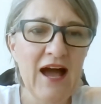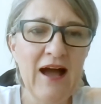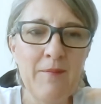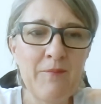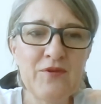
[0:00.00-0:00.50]

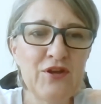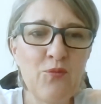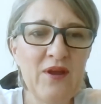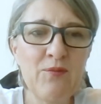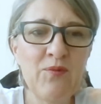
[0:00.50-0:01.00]

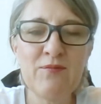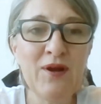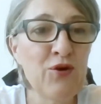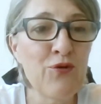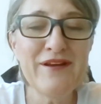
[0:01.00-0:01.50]

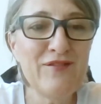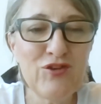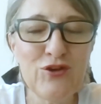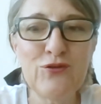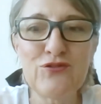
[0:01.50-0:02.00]
We already
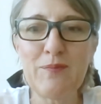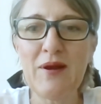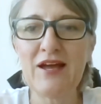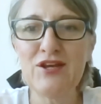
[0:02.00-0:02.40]
do supply